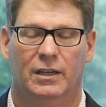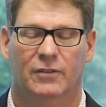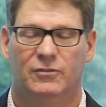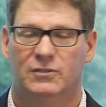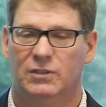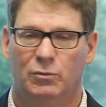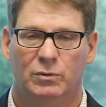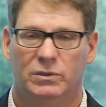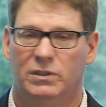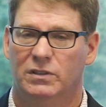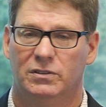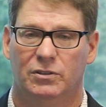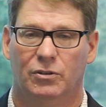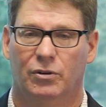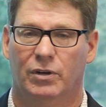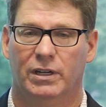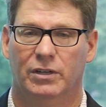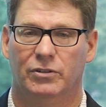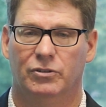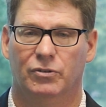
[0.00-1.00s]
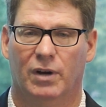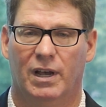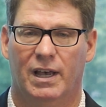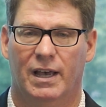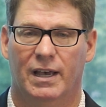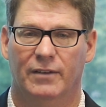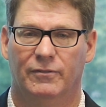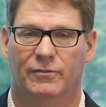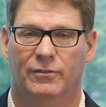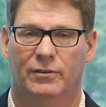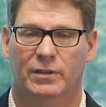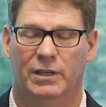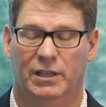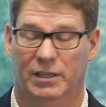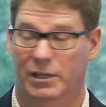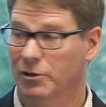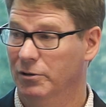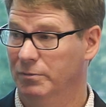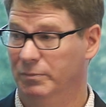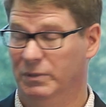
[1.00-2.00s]
If someone doesn't know how to drive,
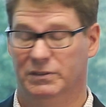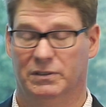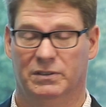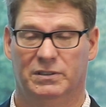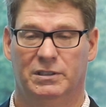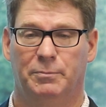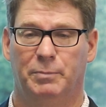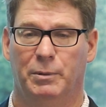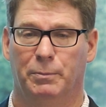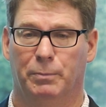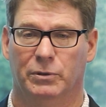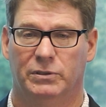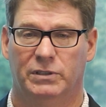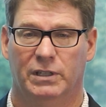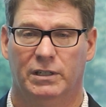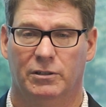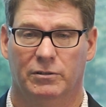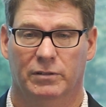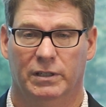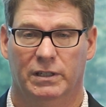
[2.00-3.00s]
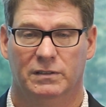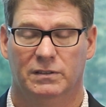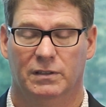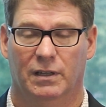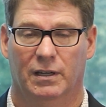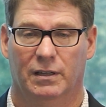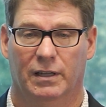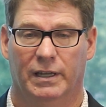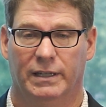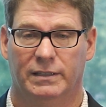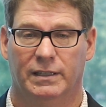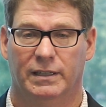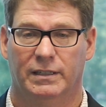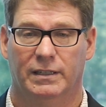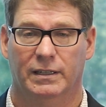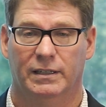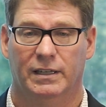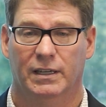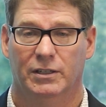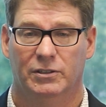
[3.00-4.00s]
here in Mississippi particularly, it's not like they
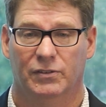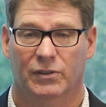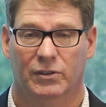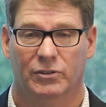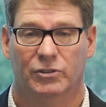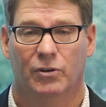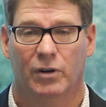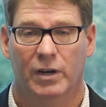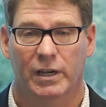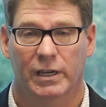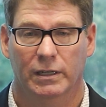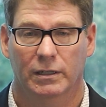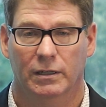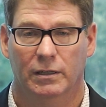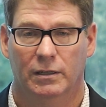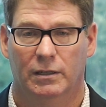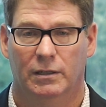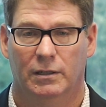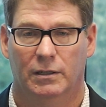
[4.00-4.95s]
can catch the train.